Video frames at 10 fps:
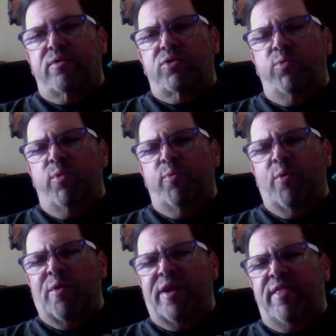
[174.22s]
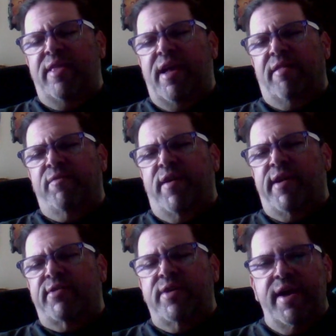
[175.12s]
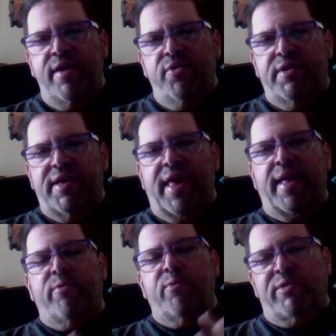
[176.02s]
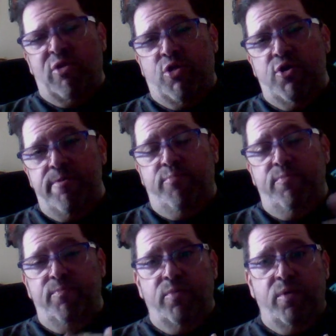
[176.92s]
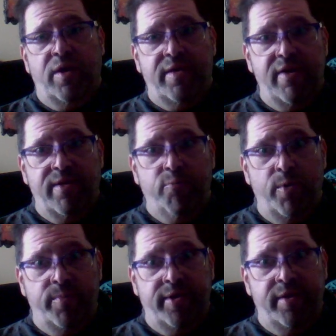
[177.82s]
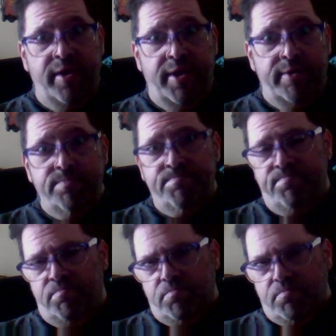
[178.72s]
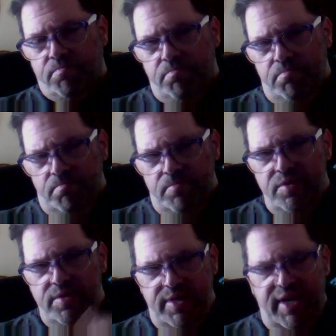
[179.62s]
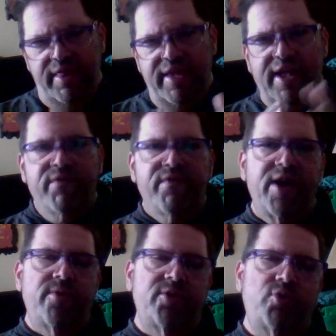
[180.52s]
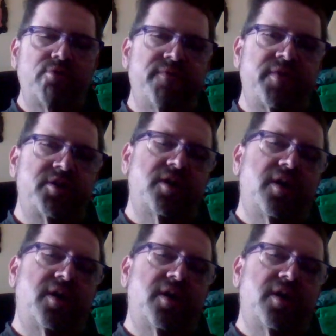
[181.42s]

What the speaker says: We were in the elevator together, and there was another woman in there, in the elevator with the two of us,